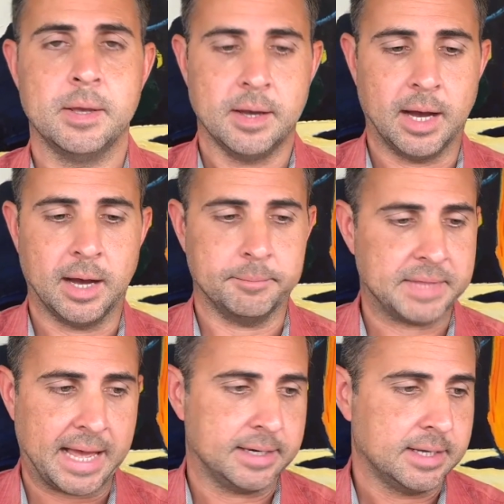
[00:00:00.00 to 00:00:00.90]

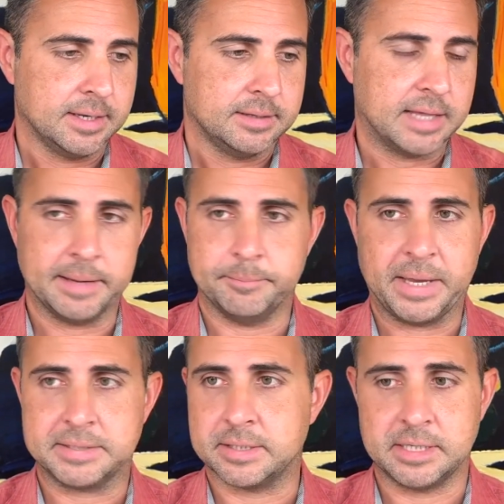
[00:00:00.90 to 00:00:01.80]
that
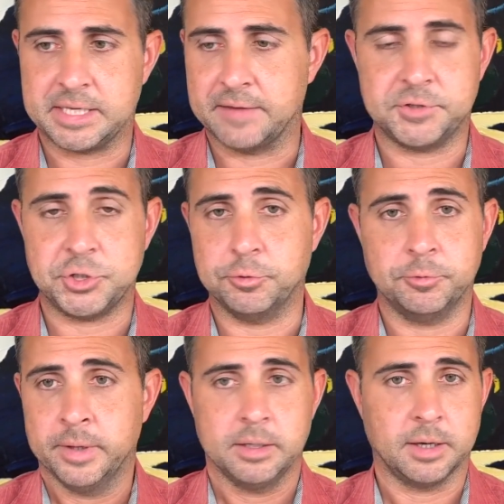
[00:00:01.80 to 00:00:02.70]
basically gives
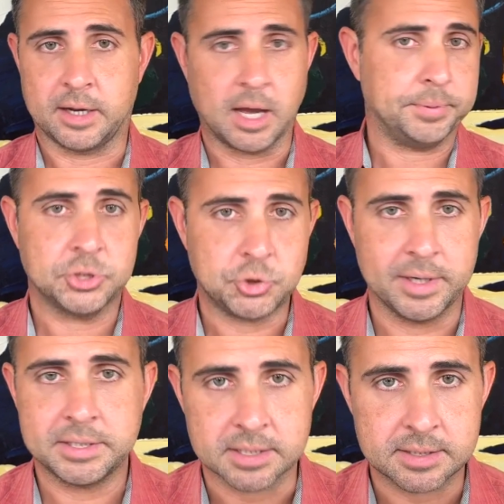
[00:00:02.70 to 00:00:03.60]
you a couple of
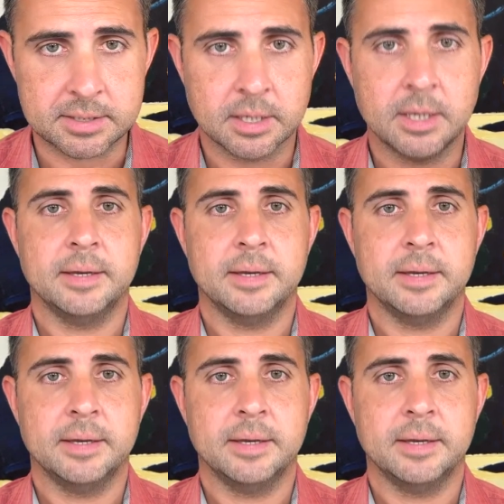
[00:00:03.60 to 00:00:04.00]
choices.